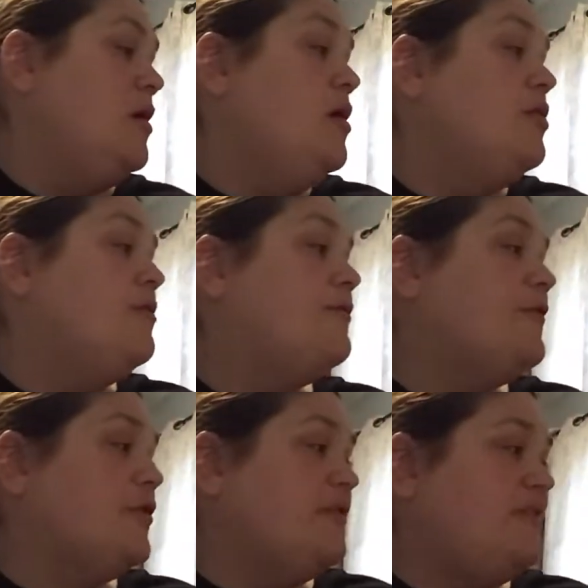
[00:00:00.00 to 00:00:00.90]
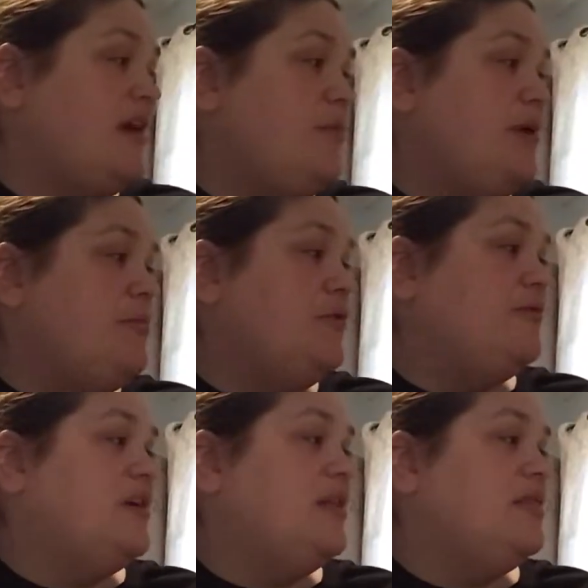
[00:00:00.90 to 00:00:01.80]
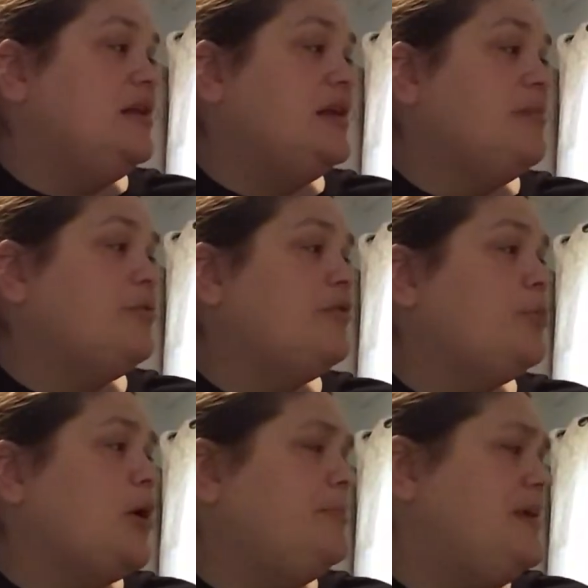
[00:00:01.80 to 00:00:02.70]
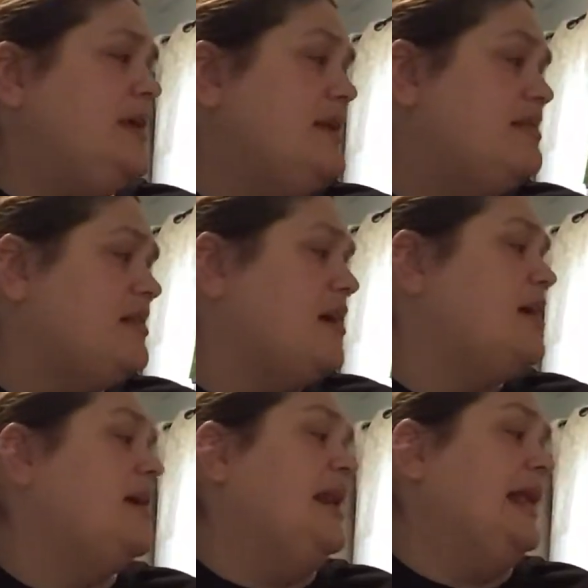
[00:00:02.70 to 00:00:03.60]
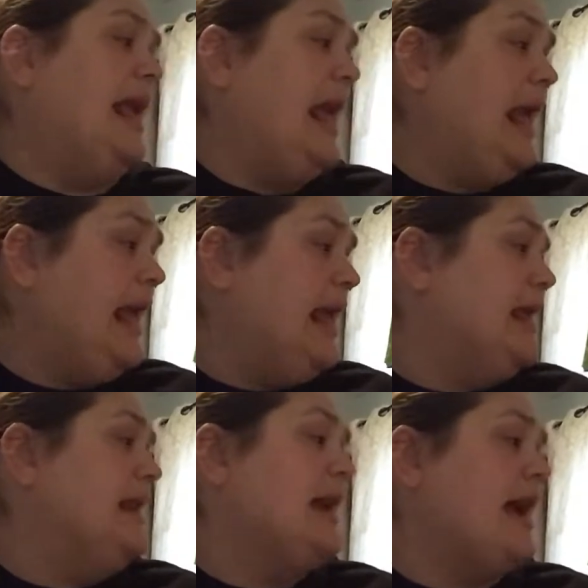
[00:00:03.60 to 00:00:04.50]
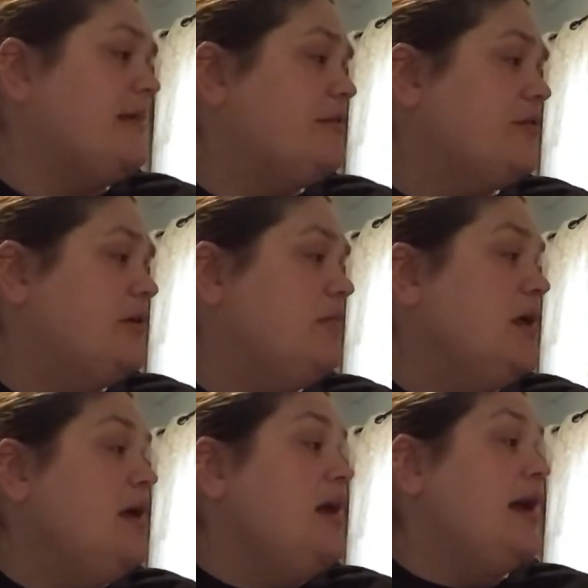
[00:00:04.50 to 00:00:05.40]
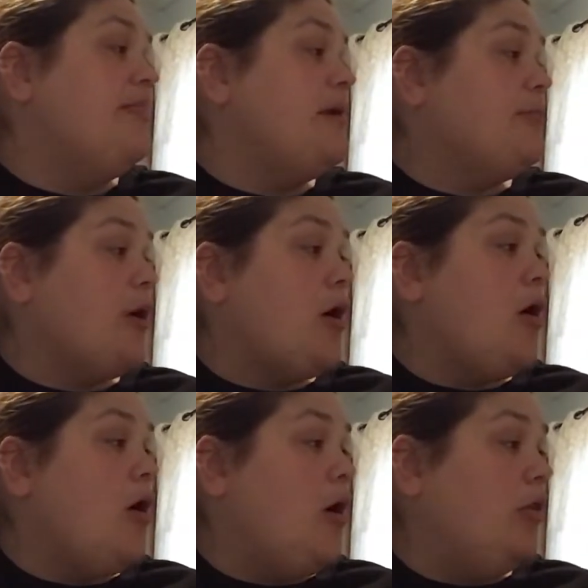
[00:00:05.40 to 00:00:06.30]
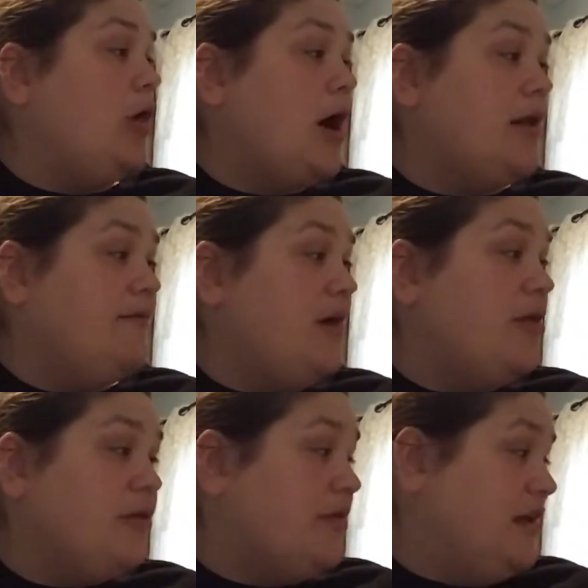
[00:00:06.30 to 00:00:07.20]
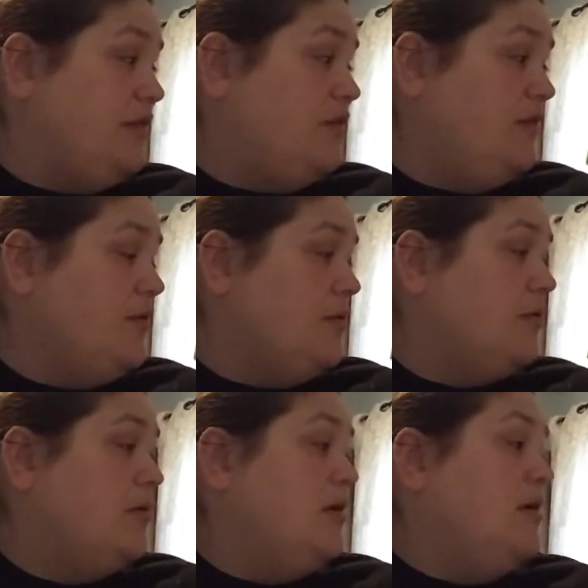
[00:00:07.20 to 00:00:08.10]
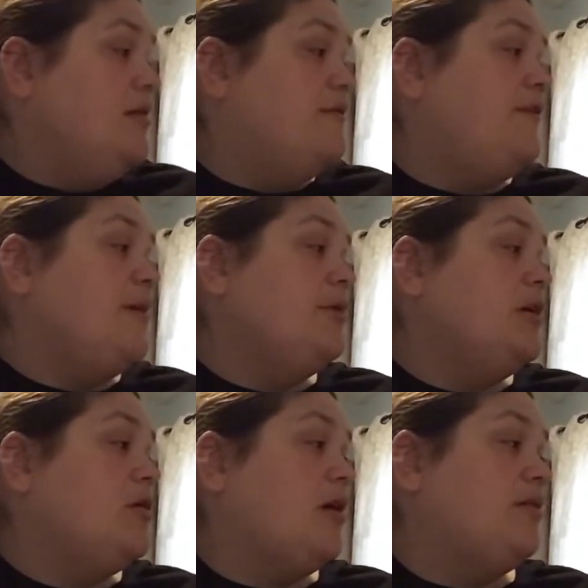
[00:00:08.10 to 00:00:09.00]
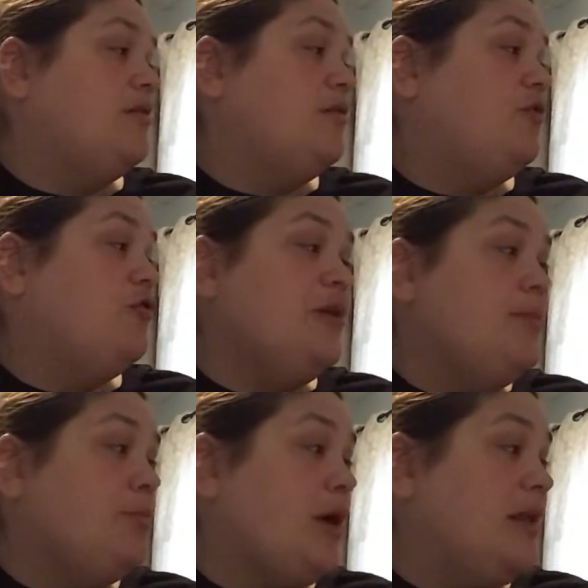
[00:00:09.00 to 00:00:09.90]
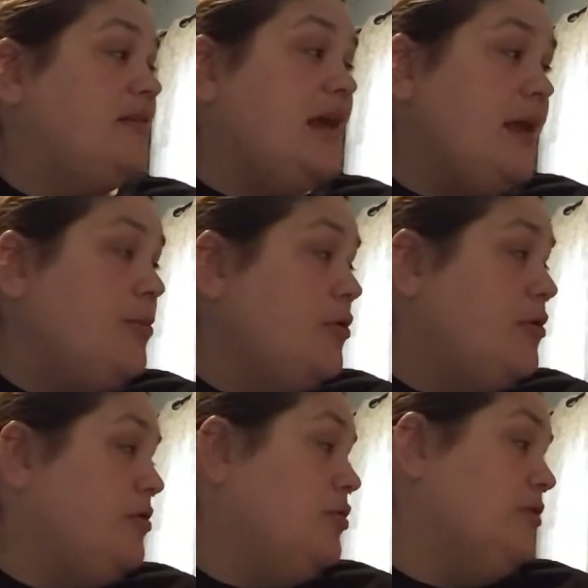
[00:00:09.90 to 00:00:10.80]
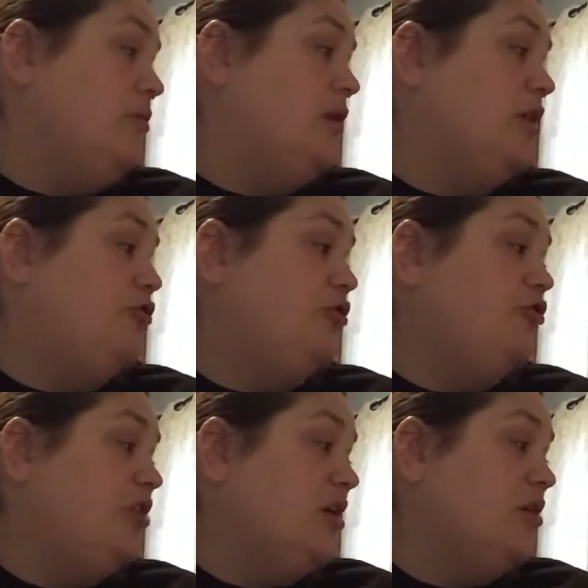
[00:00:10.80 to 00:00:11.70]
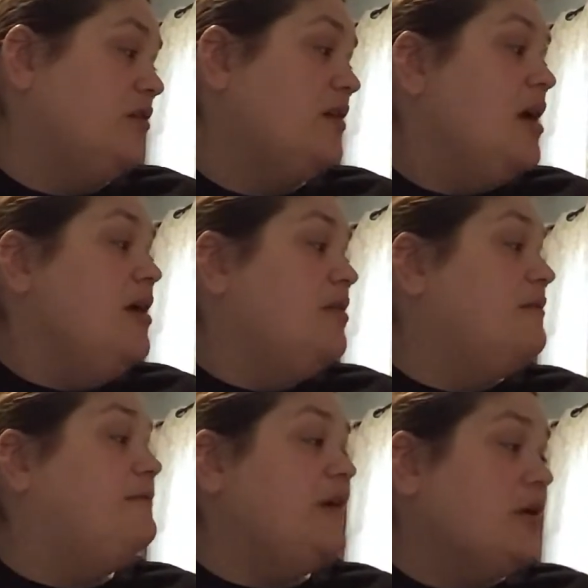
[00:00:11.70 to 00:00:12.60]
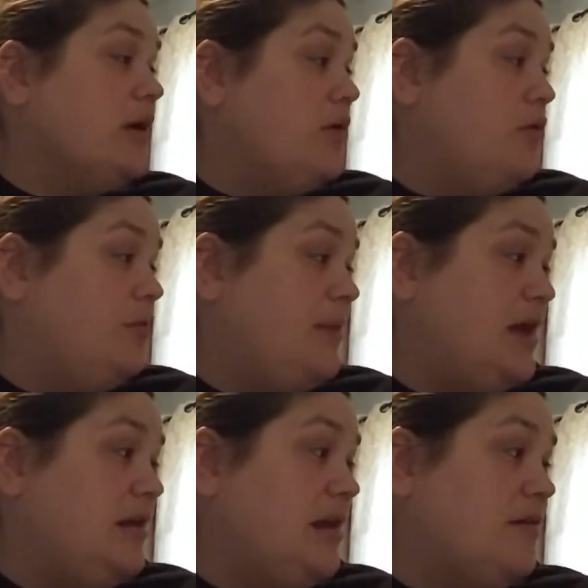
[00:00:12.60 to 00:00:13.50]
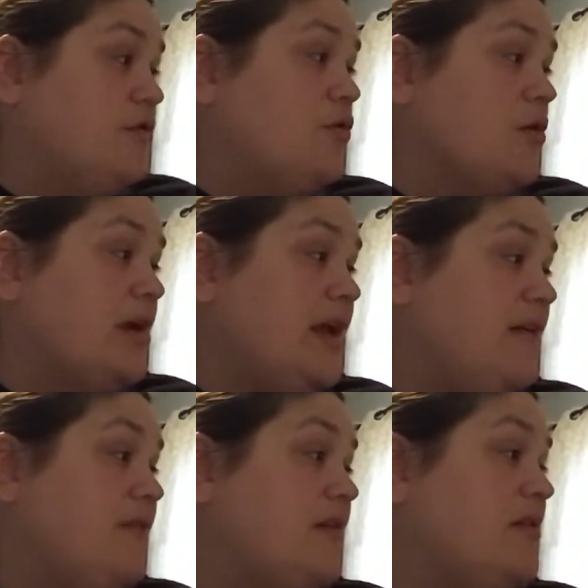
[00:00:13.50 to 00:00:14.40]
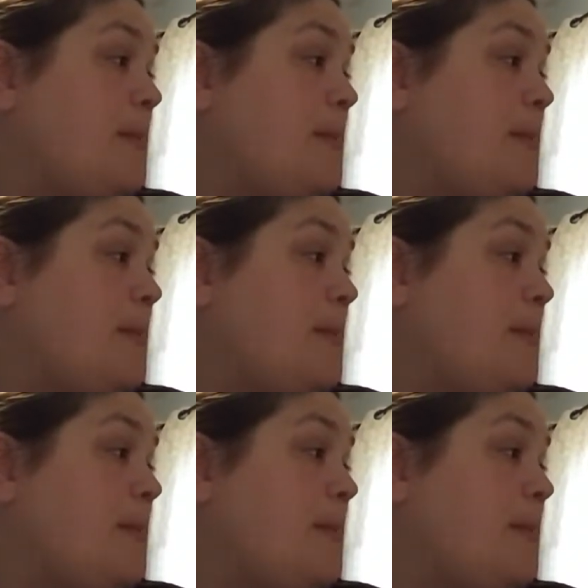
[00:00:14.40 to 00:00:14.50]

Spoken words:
The first day we moved in, the neighbors brought pizza and cake and ice cream, and they brought a lot of other things too. The family across the street brought a table and 3 kitchen chairs. The very old man next door gave us a